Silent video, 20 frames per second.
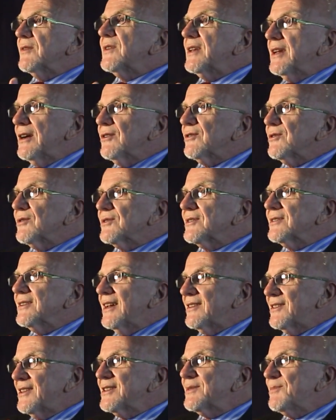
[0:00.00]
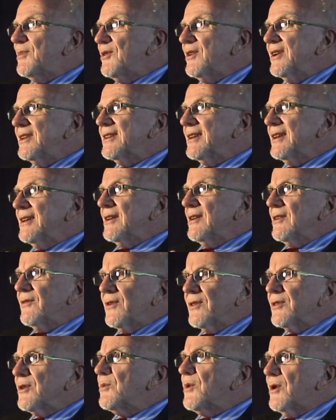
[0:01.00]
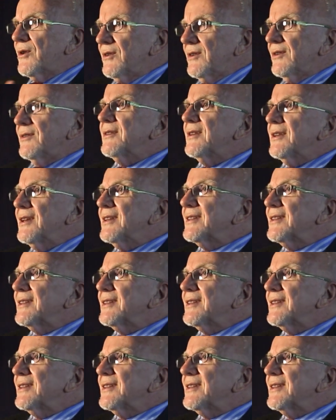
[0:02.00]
of the elders at this point for the world.